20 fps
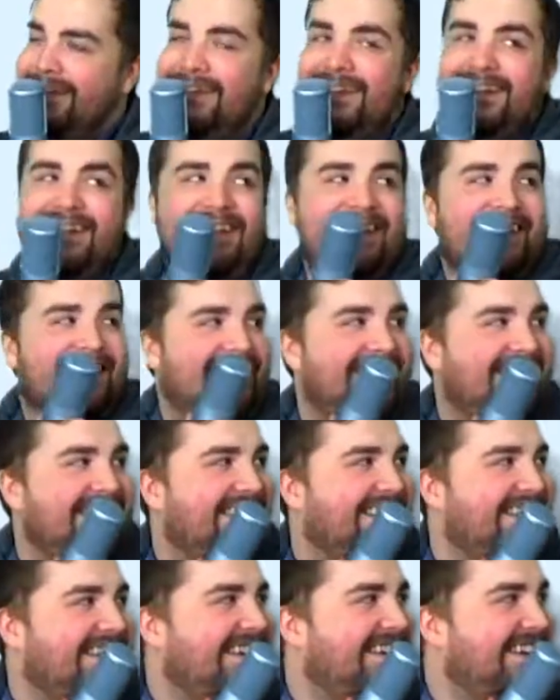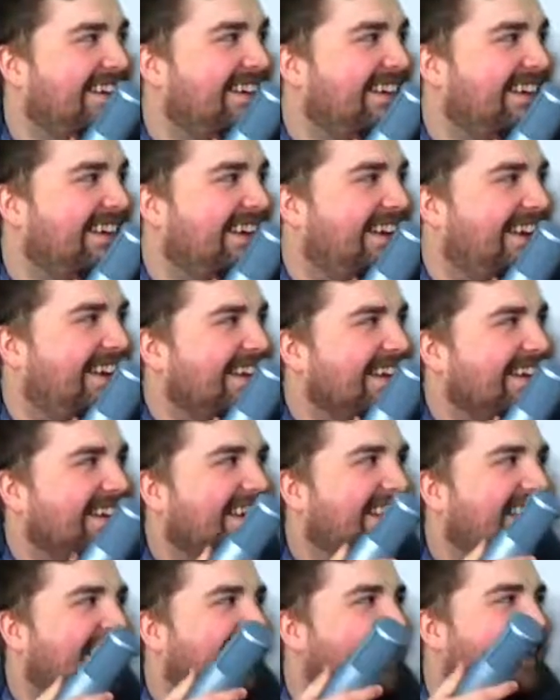
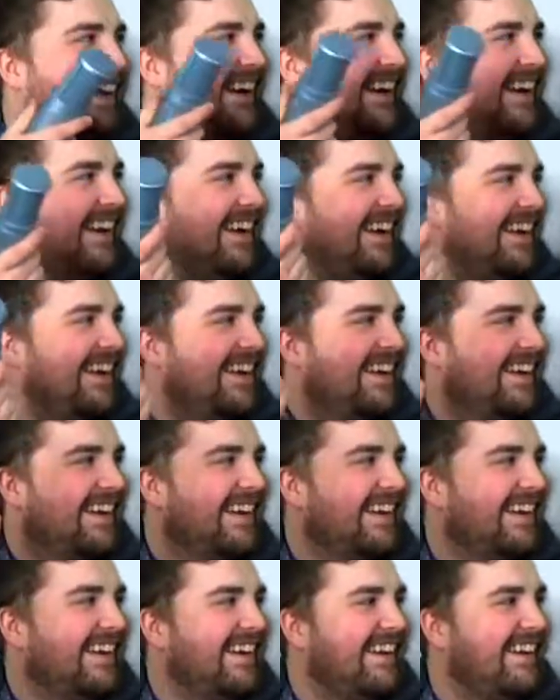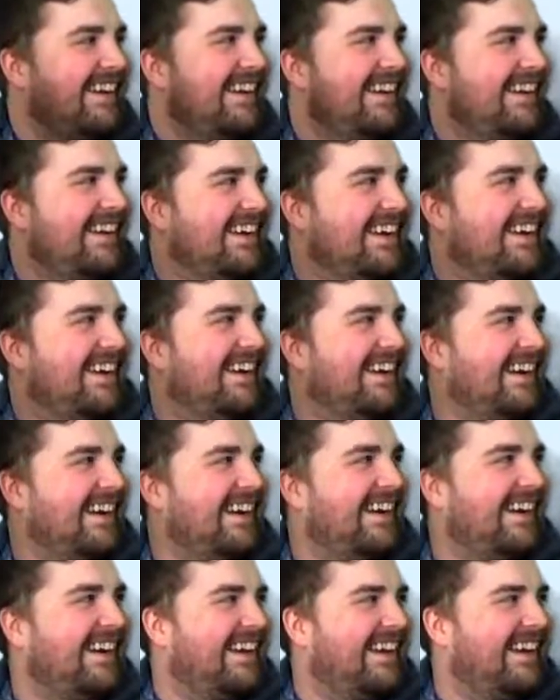
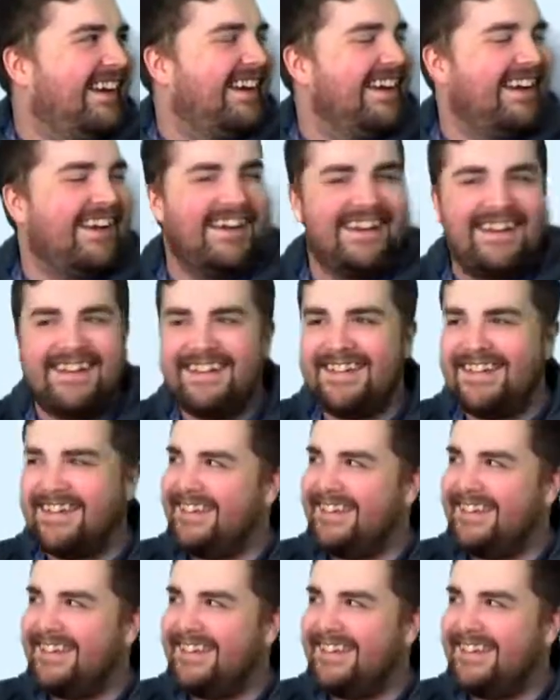(silent)